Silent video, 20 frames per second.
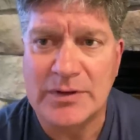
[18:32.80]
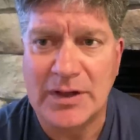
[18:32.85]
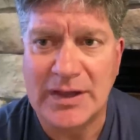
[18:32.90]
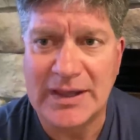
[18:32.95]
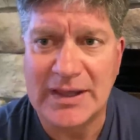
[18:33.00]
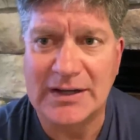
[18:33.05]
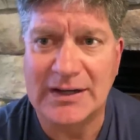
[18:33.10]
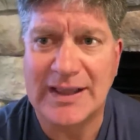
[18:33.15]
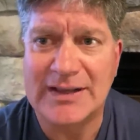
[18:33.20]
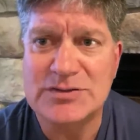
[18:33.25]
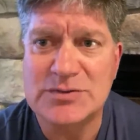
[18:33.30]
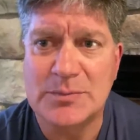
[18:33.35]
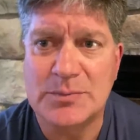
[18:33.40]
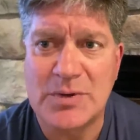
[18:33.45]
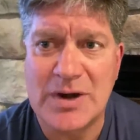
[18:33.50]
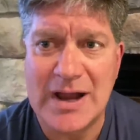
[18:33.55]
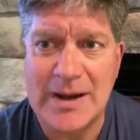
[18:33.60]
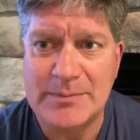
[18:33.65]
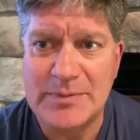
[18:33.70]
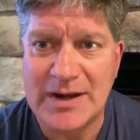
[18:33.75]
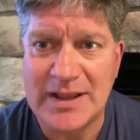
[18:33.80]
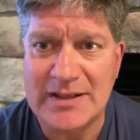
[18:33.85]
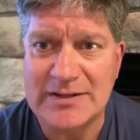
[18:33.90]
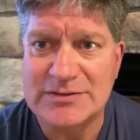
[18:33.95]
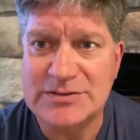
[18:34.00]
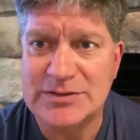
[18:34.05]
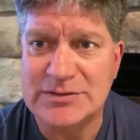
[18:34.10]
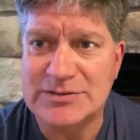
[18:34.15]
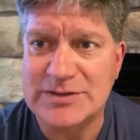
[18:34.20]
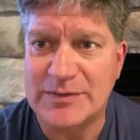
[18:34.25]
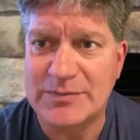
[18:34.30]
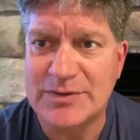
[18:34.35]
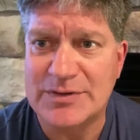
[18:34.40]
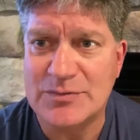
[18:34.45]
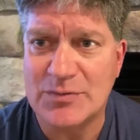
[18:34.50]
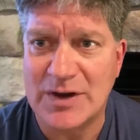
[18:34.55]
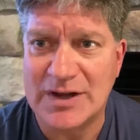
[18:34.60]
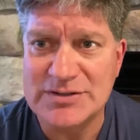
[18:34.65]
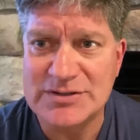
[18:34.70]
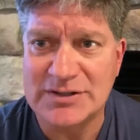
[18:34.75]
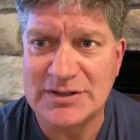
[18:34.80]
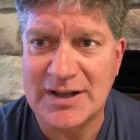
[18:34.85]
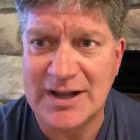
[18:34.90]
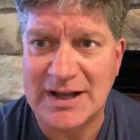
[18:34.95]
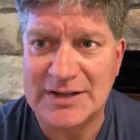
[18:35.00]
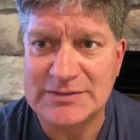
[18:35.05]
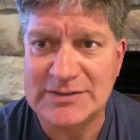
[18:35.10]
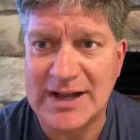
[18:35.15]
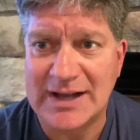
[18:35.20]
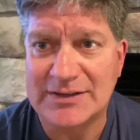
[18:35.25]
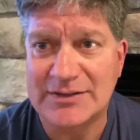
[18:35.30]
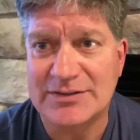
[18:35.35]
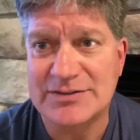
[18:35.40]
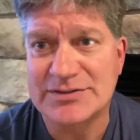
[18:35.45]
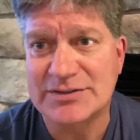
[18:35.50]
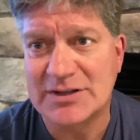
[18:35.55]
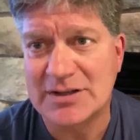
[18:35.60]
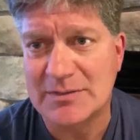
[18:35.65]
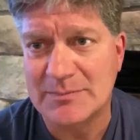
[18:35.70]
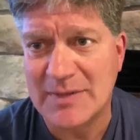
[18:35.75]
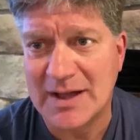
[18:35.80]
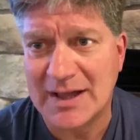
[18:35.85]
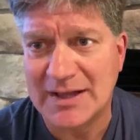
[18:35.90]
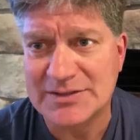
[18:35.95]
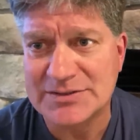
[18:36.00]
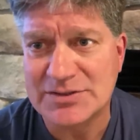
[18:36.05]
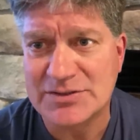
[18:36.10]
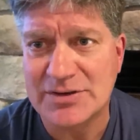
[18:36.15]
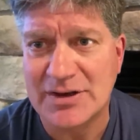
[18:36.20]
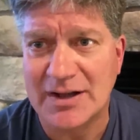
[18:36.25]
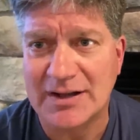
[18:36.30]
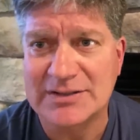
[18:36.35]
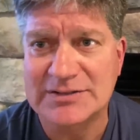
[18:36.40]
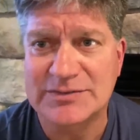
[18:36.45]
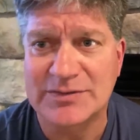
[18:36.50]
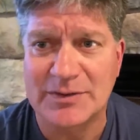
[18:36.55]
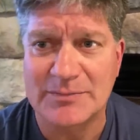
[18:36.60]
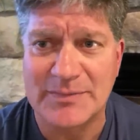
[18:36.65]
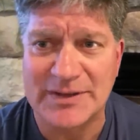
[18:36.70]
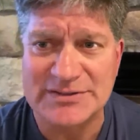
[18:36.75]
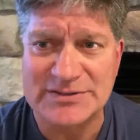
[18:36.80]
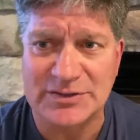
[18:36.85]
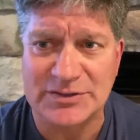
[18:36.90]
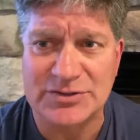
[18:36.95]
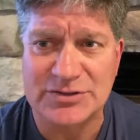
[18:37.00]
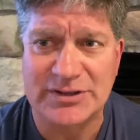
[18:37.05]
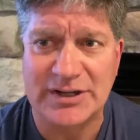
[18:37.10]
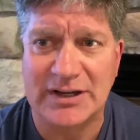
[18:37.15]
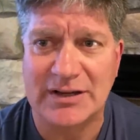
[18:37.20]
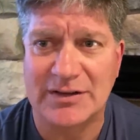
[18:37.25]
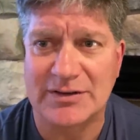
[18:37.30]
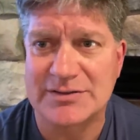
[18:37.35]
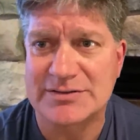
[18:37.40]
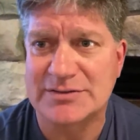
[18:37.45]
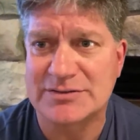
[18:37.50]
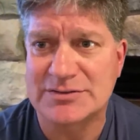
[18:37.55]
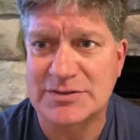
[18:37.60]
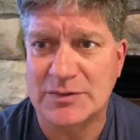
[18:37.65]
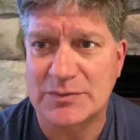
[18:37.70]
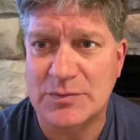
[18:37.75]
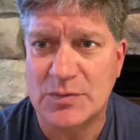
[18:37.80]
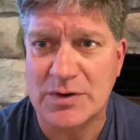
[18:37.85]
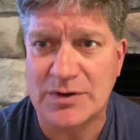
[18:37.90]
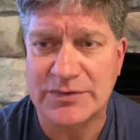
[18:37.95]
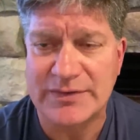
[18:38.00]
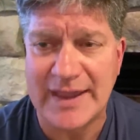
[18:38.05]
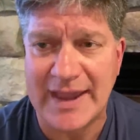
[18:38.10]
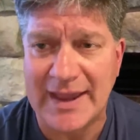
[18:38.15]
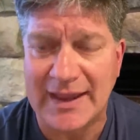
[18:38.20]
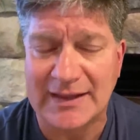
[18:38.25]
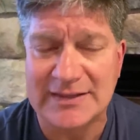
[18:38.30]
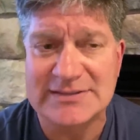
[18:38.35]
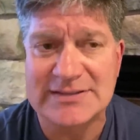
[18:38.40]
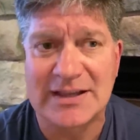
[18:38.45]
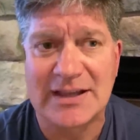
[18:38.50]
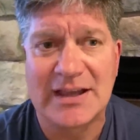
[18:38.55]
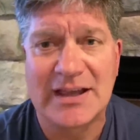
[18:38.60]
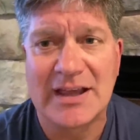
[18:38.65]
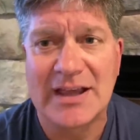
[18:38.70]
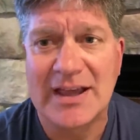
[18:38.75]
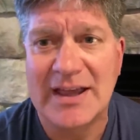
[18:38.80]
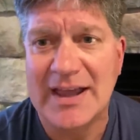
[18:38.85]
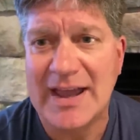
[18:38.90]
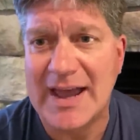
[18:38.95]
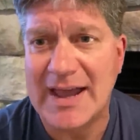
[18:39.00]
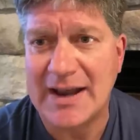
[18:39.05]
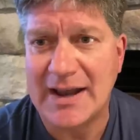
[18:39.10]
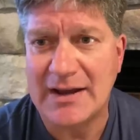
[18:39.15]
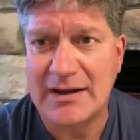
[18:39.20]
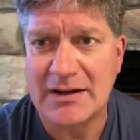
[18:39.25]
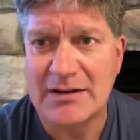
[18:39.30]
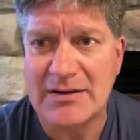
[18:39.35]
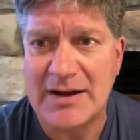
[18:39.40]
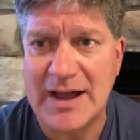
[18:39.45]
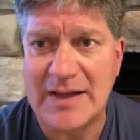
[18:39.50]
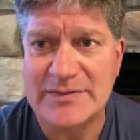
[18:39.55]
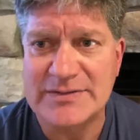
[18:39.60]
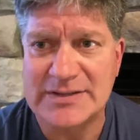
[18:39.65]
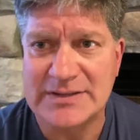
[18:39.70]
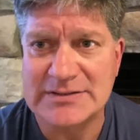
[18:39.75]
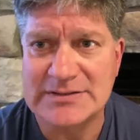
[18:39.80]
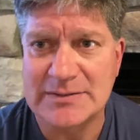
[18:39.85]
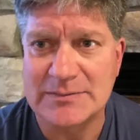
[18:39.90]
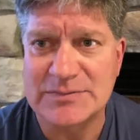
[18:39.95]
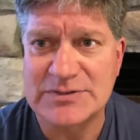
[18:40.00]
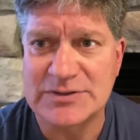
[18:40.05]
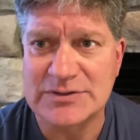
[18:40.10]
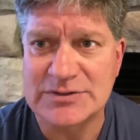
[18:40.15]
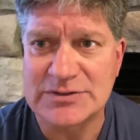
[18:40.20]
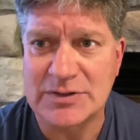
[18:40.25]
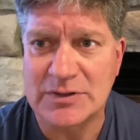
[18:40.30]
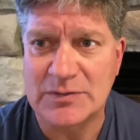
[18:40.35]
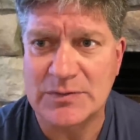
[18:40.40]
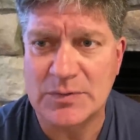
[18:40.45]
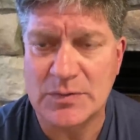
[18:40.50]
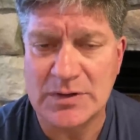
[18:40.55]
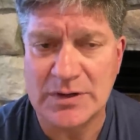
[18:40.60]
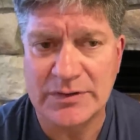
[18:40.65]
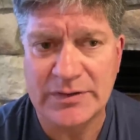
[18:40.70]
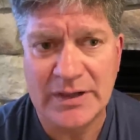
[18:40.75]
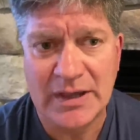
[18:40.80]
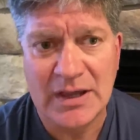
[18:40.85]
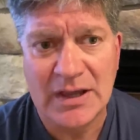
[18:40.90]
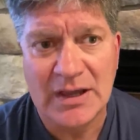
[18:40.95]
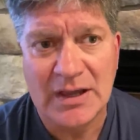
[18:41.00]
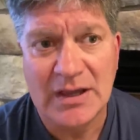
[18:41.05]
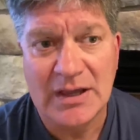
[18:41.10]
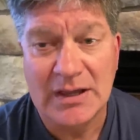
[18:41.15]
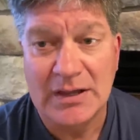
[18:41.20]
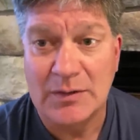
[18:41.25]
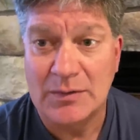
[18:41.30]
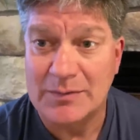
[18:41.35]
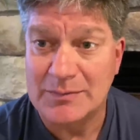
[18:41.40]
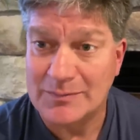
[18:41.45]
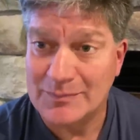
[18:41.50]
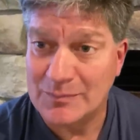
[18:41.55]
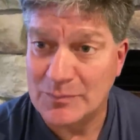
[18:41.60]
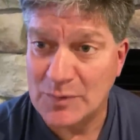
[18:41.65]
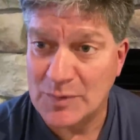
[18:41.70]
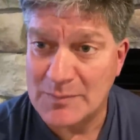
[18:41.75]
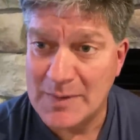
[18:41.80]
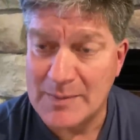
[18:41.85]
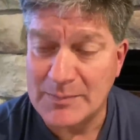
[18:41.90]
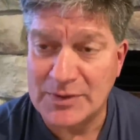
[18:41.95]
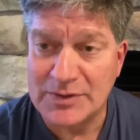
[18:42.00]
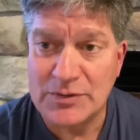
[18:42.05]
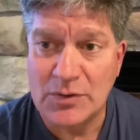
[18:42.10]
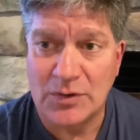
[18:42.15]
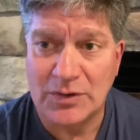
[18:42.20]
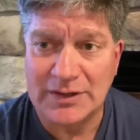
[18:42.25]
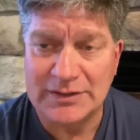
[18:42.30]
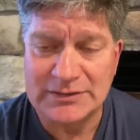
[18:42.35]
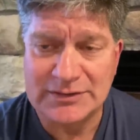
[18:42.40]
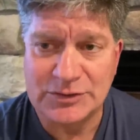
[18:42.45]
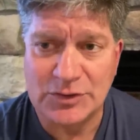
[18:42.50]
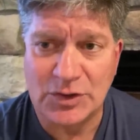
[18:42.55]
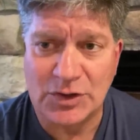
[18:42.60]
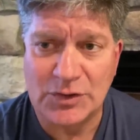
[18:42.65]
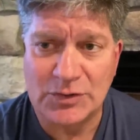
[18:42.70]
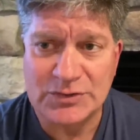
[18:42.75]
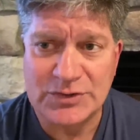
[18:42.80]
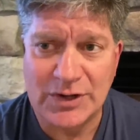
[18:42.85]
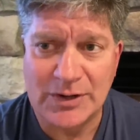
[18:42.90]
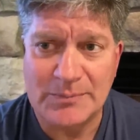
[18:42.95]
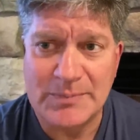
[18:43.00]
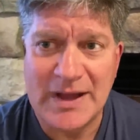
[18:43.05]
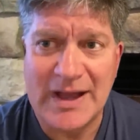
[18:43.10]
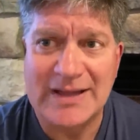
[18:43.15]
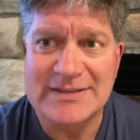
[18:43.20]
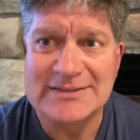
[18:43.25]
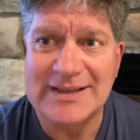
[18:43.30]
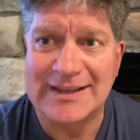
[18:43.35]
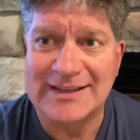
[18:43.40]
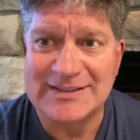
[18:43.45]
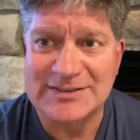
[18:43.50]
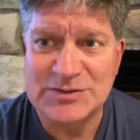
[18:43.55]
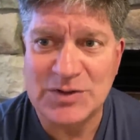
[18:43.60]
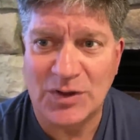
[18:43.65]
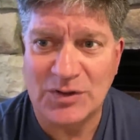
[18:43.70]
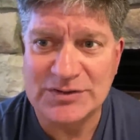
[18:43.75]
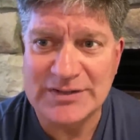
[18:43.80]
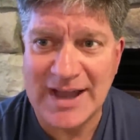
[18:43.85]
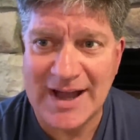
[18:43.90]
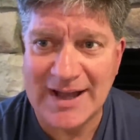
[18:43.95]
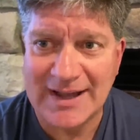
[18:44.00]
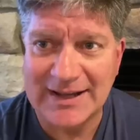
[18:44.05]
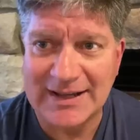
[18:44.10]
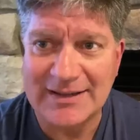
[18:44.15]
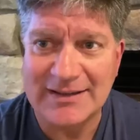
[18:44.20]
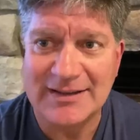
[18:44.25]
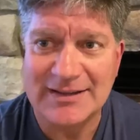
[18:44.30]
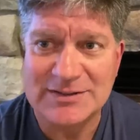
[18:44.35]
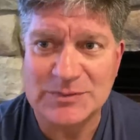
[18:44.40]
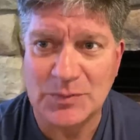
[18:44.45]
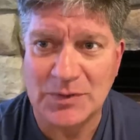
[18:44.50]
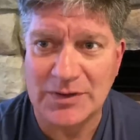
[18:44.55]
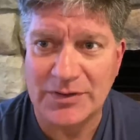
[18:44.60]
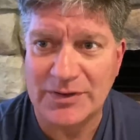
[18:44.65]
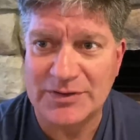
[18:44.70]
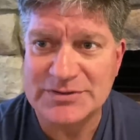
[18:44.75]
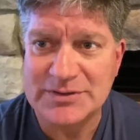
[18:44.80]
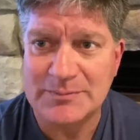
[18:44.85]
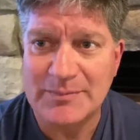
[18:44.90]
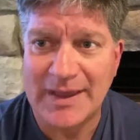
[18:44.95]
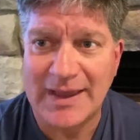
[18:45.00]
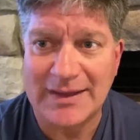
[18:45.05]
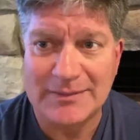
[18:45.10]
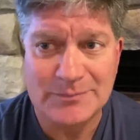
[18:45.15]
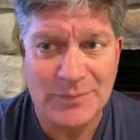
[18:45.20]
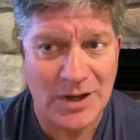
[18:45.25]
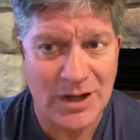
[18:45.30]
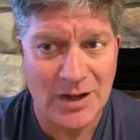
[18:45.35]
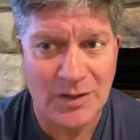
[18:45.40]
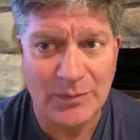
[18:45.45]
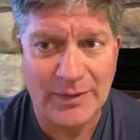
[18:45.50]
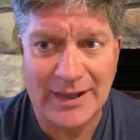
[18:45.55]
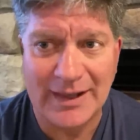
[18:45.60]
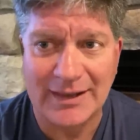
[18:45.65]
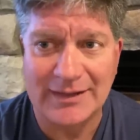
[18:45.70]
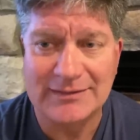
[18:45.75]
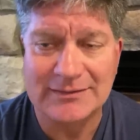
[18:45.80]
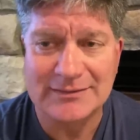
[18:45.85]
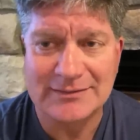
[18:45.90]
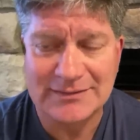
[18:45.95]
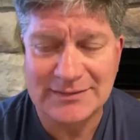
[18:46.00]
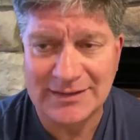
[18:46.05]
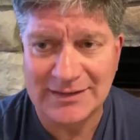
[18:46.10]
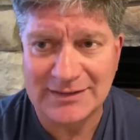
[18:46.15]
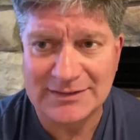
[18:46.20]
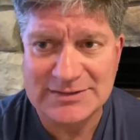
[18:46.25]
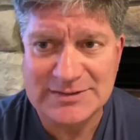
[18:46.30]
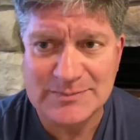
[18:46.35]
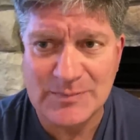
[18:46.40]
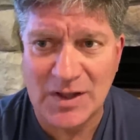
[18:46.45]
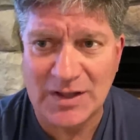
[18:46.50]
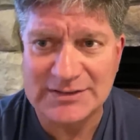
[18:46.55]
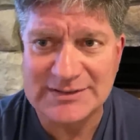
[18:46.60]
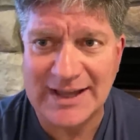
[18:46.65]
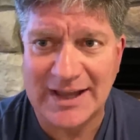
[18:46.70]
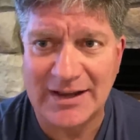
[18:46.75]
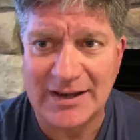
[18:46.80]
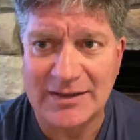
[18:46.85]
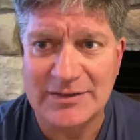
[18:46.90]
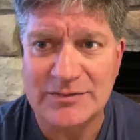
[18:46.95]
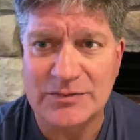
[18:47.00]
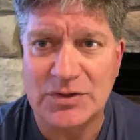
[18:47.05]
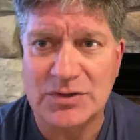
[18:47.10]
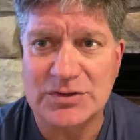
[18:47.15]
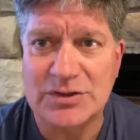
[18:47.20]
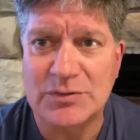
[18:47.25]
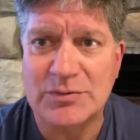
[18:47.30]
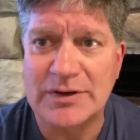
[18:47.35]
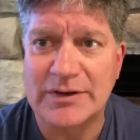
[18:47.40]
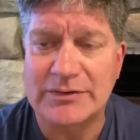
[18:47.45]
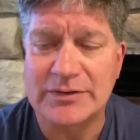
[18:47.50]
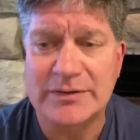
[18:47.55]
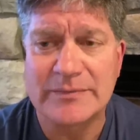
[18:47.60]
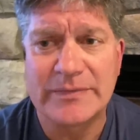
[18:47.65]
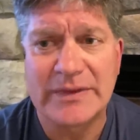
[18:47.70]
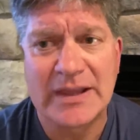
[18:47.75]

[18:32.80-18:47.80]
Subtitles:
intellectual property to different Russian contractors, KAMAZ trucks for missile trailers and so forth, tanks, anti-aircraft systems and so forth. Remember, Oleg Deripaska and Tolyatti is where those are made, Paul Whelan, small town on the Volga River.